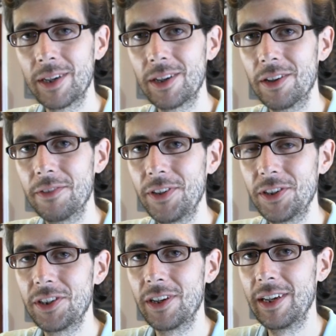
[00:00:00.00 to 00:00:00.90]
My God, the
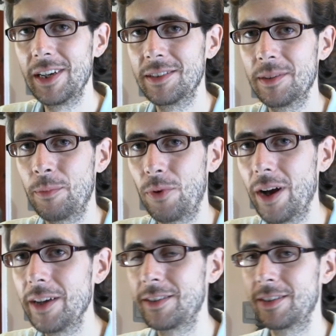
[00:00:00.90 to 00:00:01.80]
future is
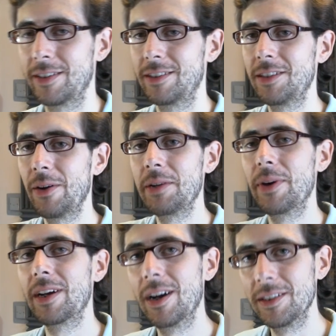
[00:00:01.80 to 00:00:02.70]
bright. So
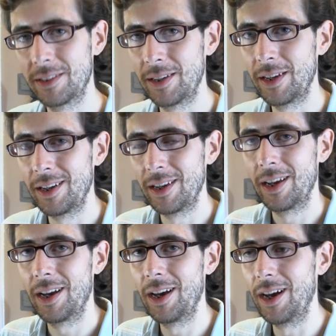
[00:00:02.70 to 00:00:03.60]
anyway, guys,
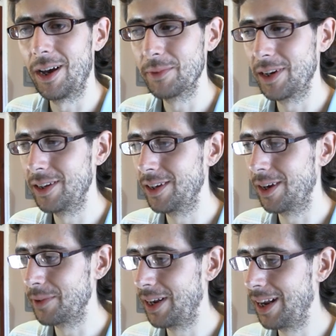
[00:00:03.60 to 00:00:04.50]
uh, I'm gonna
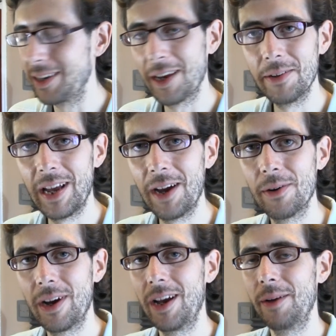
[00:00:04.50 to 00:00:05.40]
I'm gonna let you go
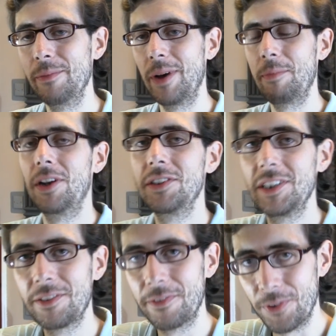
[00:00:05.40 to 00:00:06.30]
now. Um,
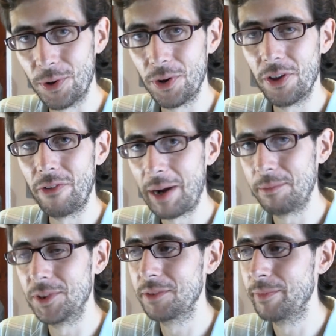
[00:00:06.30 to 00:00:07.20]
apologies for the
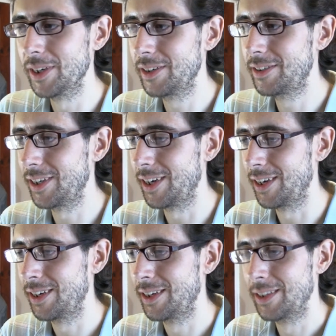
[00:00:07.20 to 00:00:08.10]
rambles, but uh,